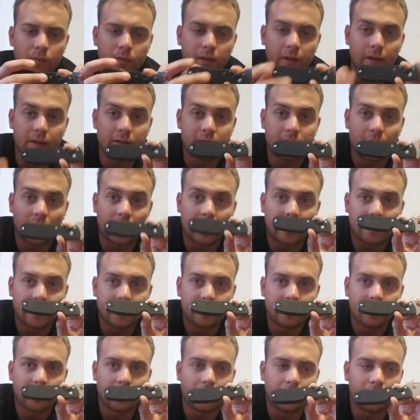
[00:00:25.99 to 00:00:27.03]
the
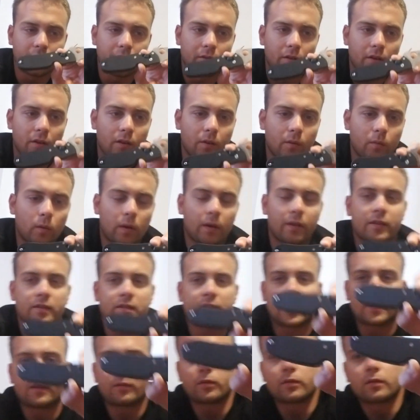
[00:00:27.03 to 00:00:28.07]
design of uh, why this
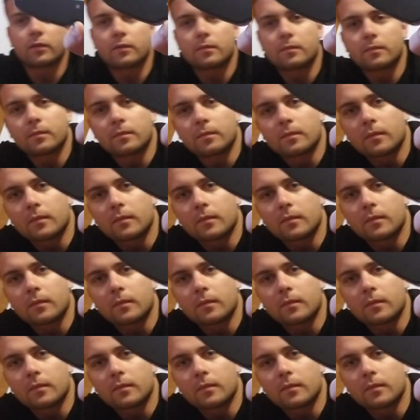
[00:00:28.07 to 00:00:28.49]
knife was